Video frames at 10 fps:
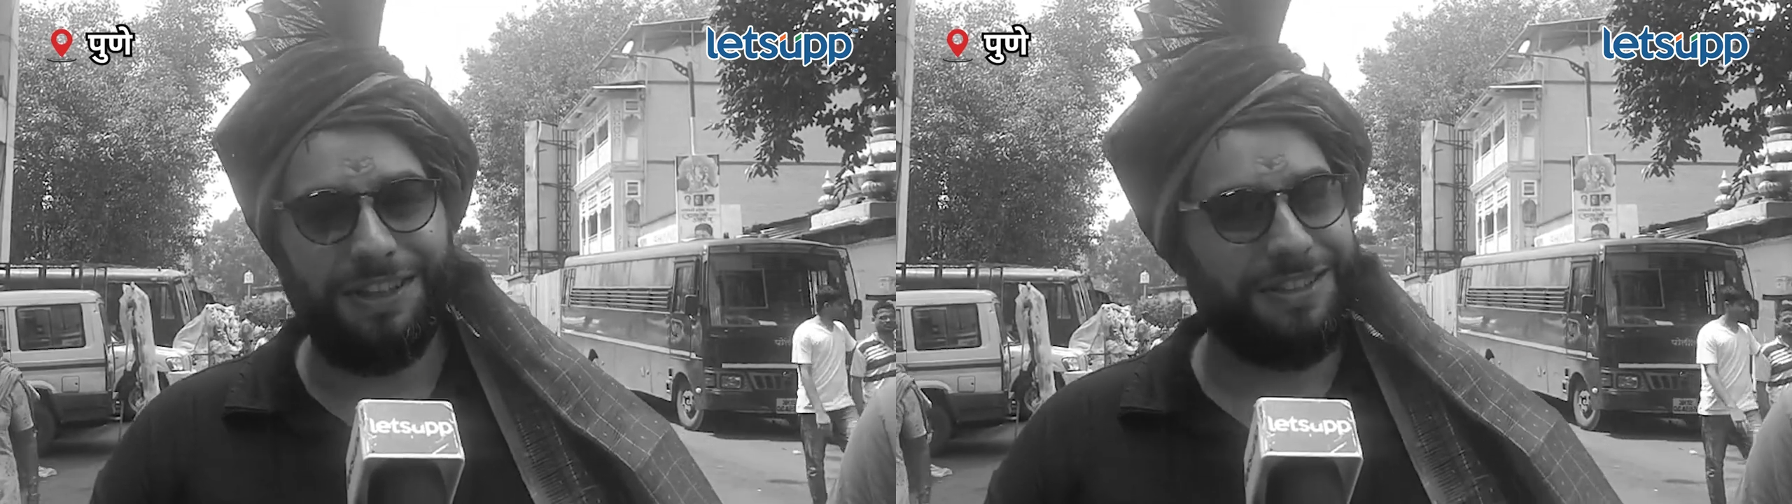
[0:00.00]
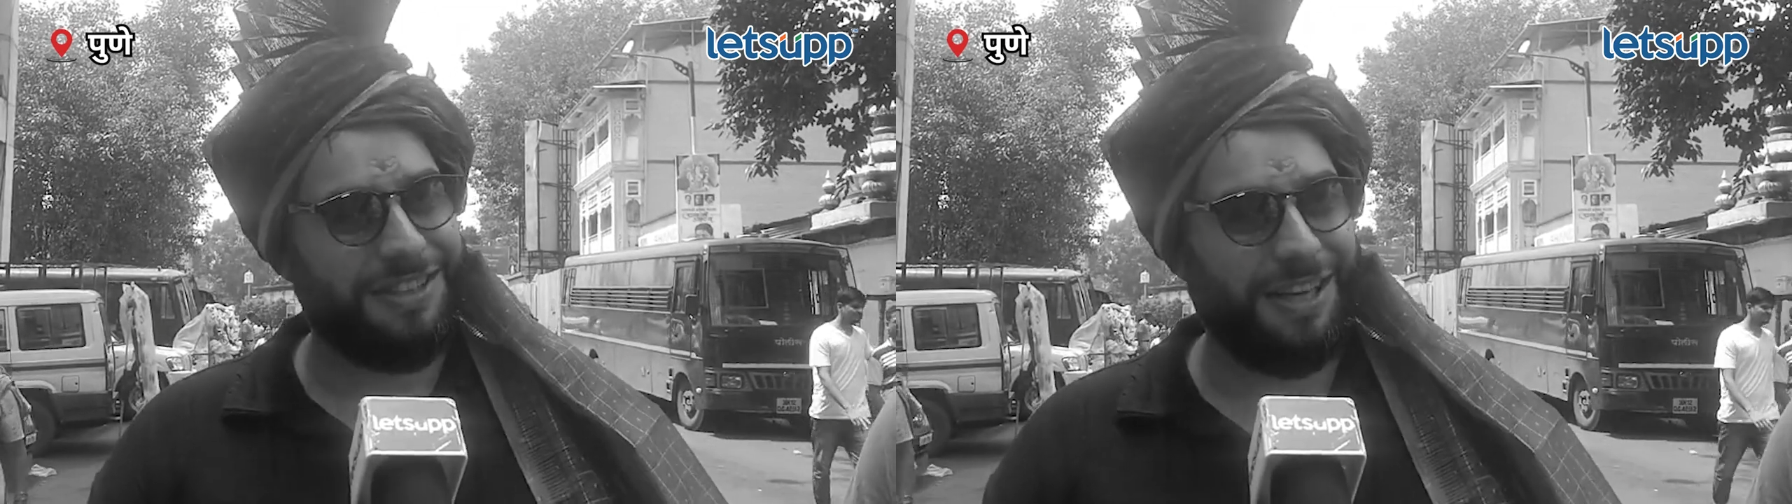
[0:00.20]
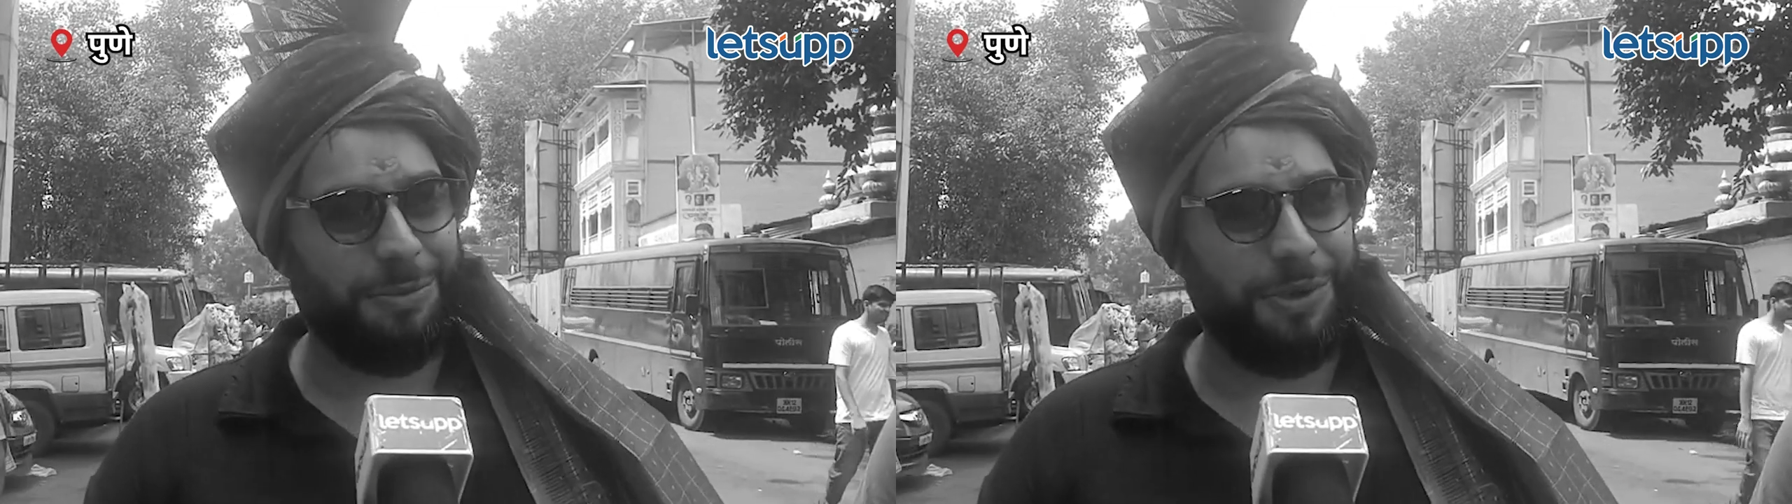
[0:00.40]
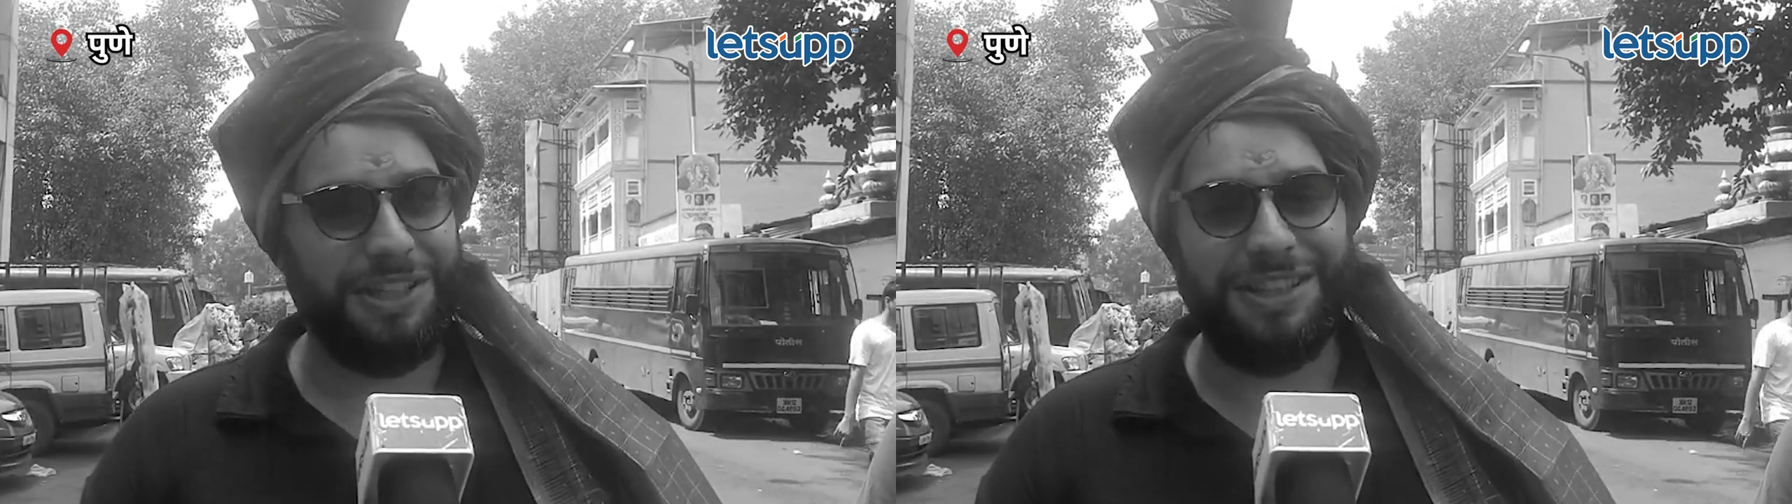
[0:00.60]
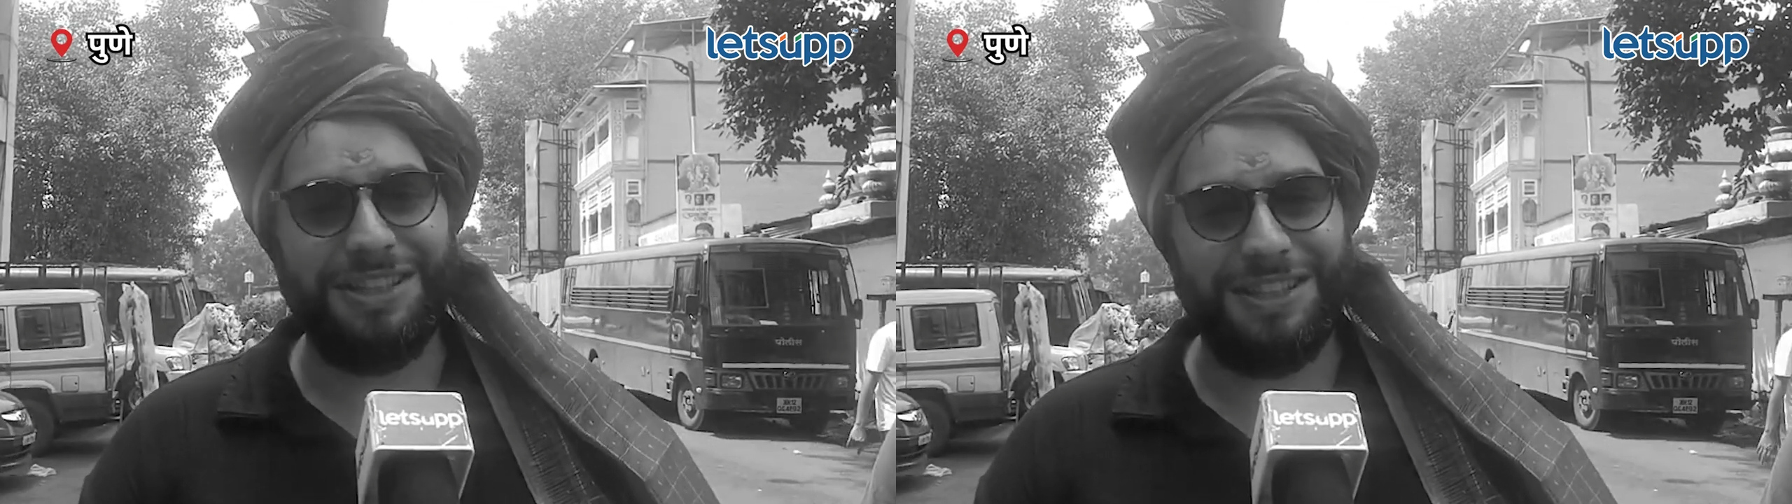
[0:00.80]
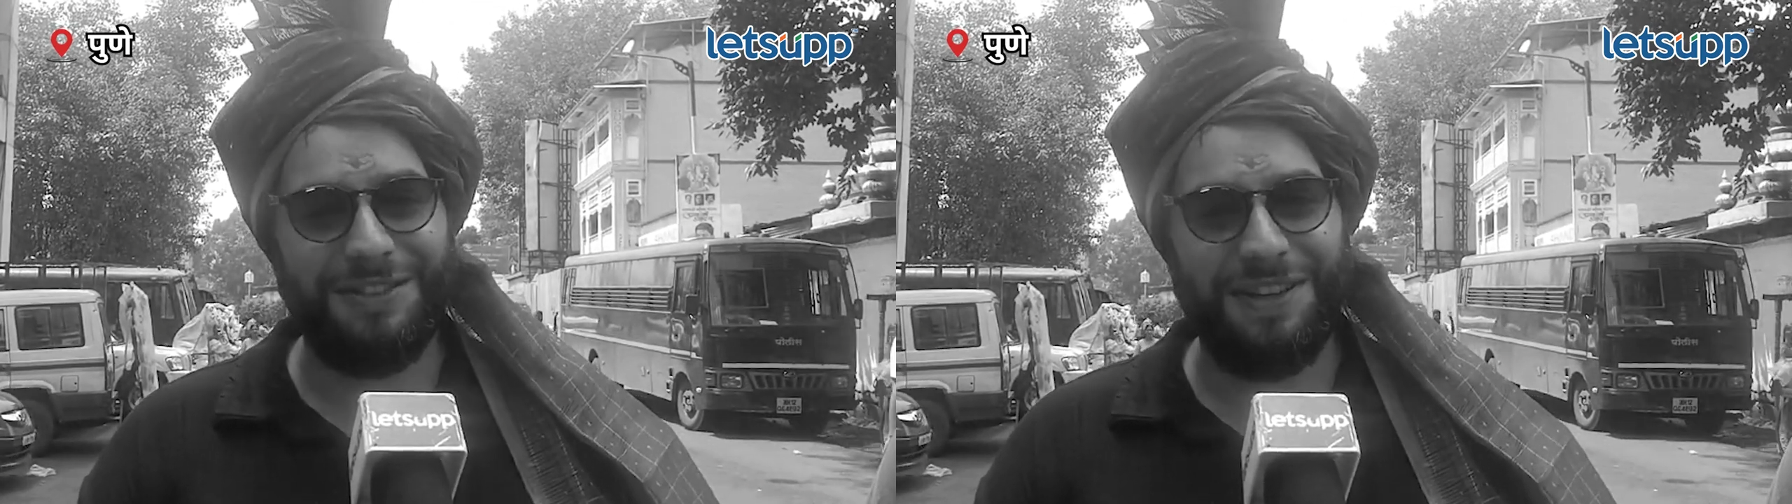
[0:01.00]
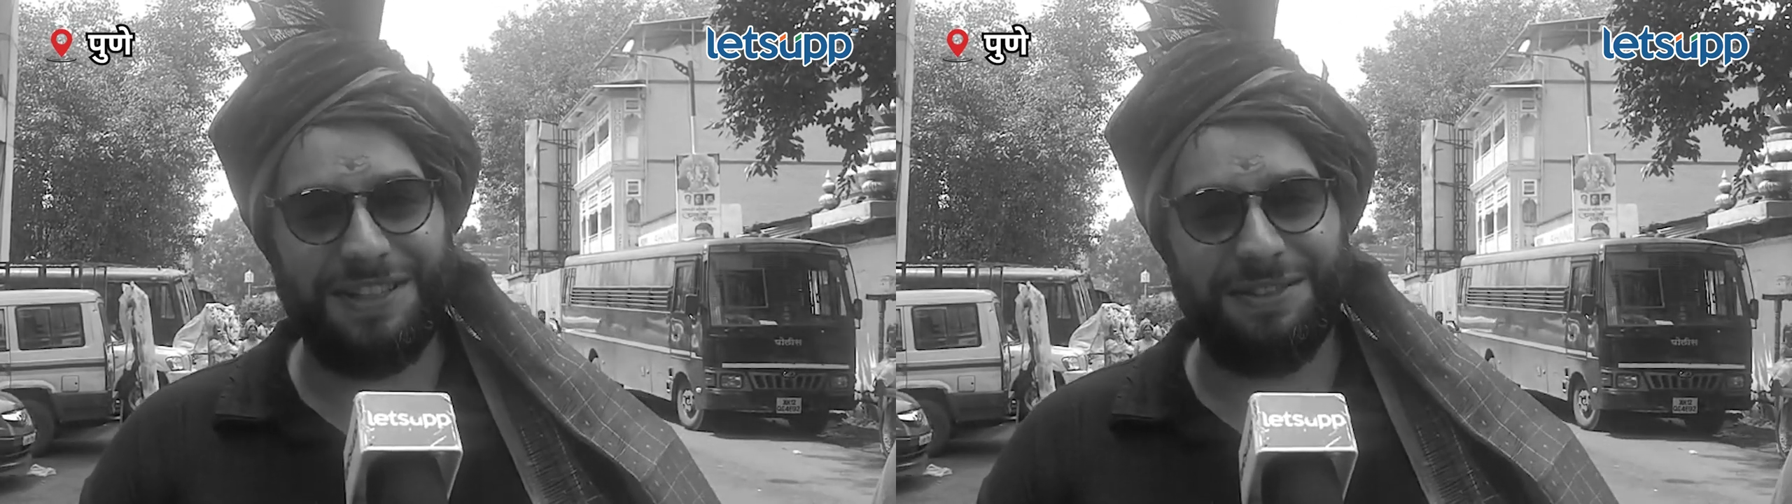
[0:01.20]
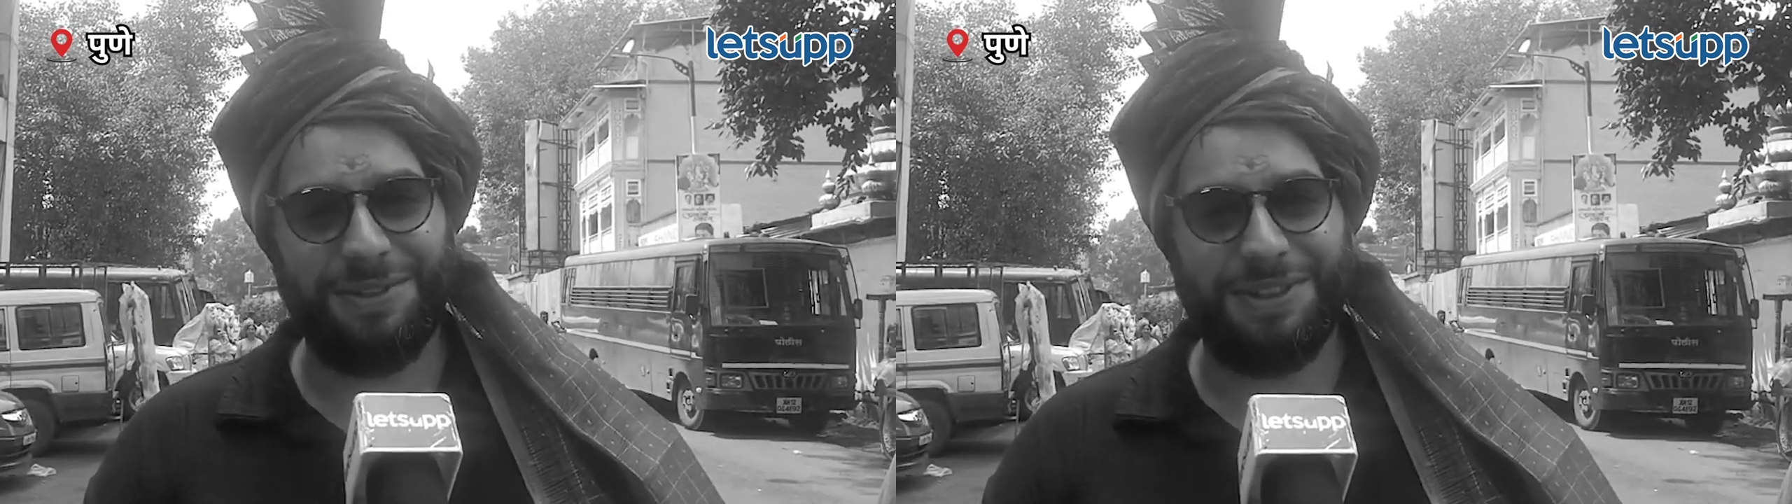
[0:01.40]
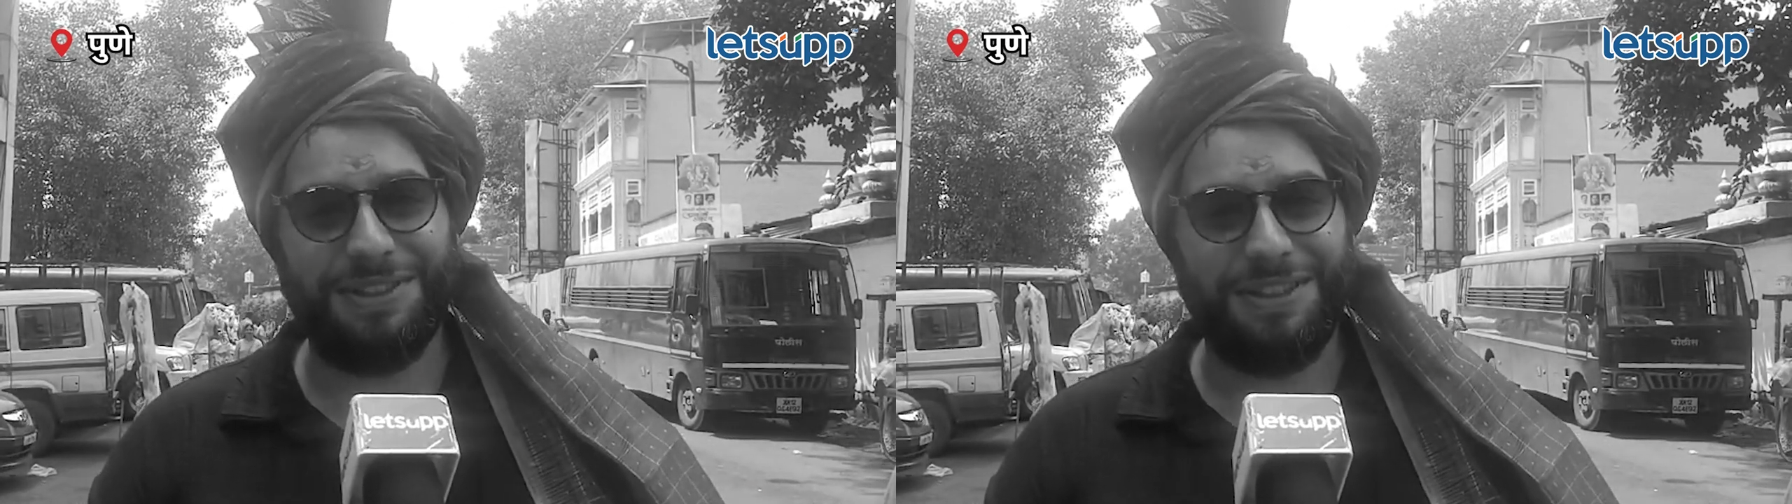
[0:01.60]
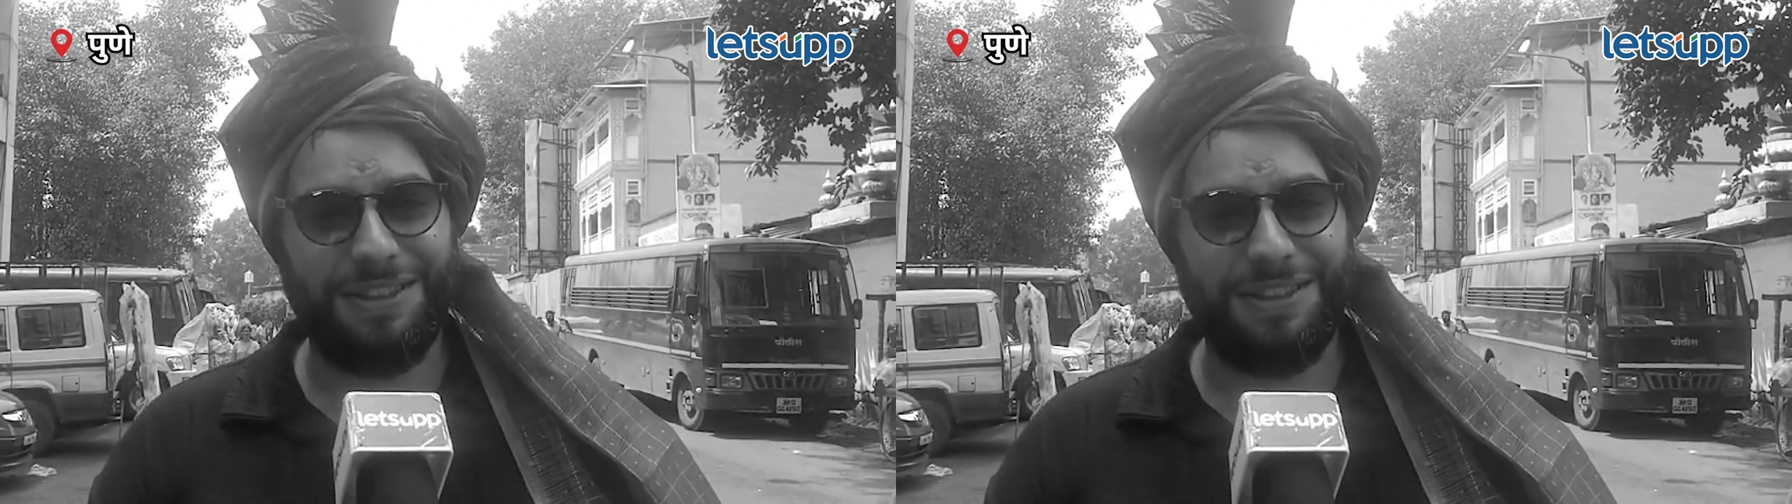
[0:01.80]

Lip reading: celebrating this festival.